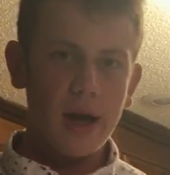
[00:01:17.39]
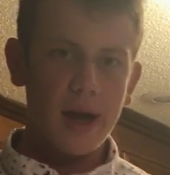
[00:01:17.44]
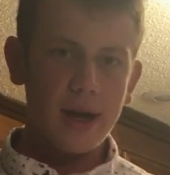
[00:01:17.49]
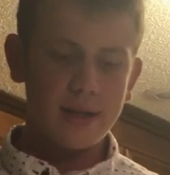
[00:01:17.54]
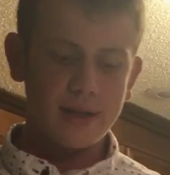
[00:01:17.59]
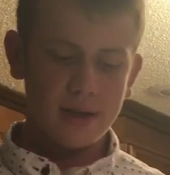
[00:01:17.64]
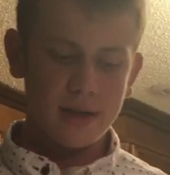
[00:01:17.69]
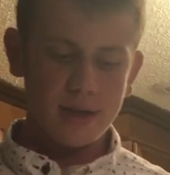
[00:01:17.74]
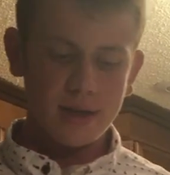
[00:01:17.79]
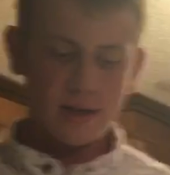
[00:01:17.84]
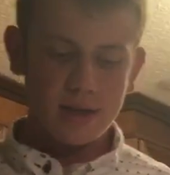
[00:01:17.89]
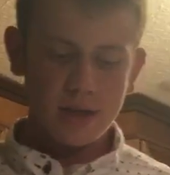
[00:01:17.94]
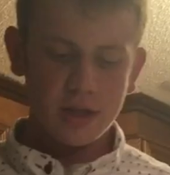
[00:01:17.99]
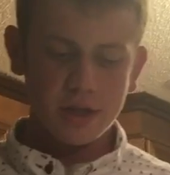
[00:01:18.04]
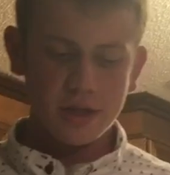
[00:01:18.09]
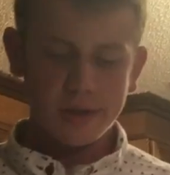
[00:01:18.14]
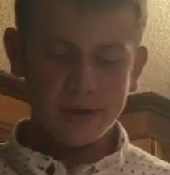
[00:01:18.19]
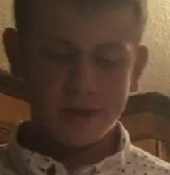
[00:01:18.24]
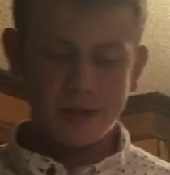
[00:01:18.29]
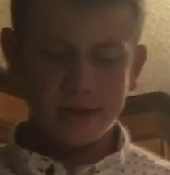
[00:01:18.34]
as an
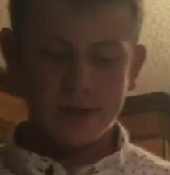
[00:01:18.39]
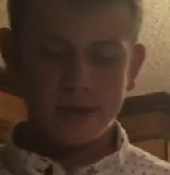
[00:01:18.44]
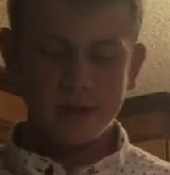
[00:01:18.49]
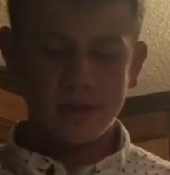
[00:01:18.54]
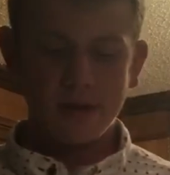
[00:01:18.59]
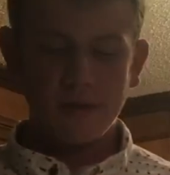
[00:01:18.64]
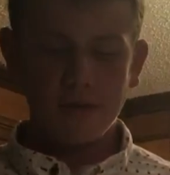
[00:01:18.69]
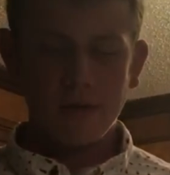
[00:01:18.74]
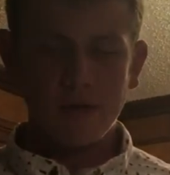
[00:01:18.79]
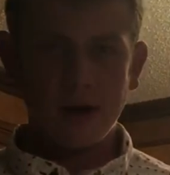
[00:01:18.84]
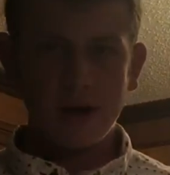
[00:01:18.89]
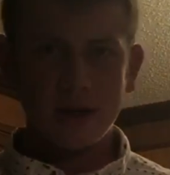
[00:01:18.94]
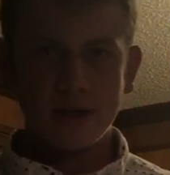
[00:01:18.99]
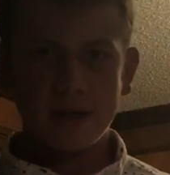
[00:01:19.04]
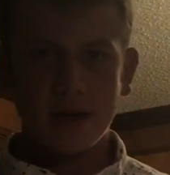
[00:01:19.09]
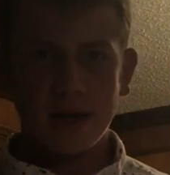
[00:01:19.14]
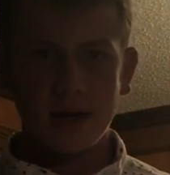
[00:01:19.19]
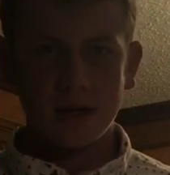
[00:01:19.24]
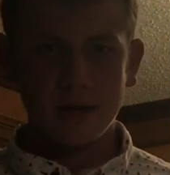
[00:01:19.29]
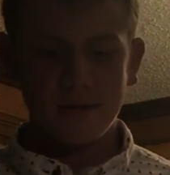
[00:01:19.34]
addition to the Civil
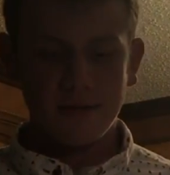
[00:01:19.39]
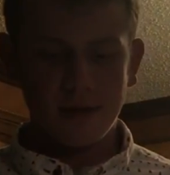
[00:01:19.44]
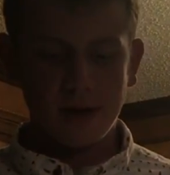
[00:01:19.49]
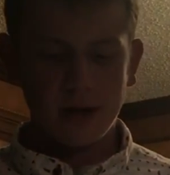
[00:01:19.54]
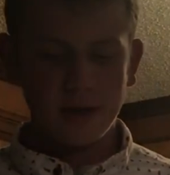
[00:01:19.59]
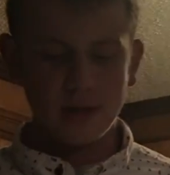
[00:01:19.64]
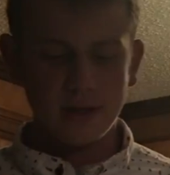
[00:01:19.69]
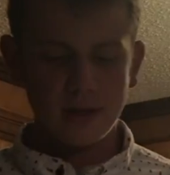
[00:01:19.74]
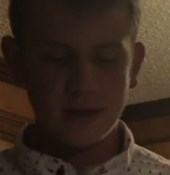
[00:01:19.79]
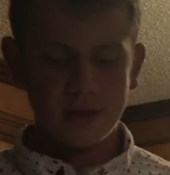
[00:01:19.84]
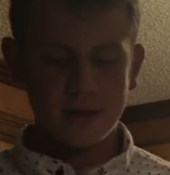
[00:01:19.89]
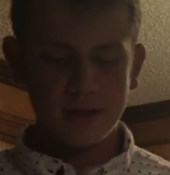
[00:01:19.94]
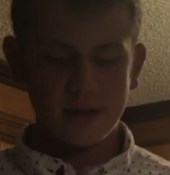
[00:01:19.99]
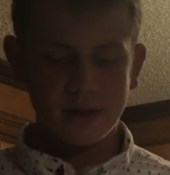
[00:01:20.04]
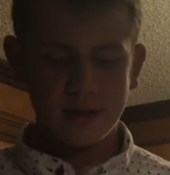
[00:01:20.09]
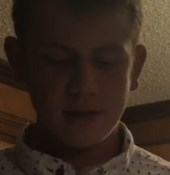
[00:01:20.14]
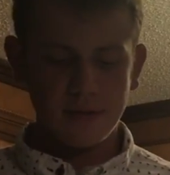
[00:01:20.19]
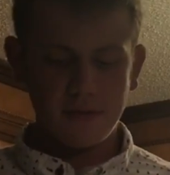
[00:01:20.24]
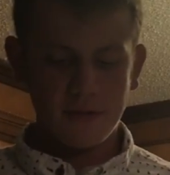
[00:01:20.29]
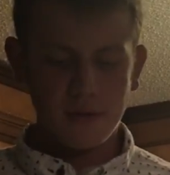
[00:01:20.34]
Rights Act of
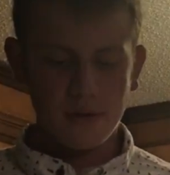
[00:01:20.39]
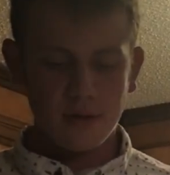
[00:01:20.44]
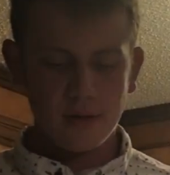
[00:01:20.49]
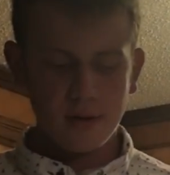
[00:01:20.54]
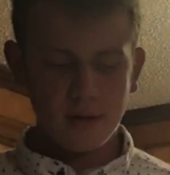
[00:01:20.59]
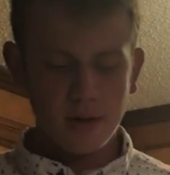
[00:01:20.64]
1964.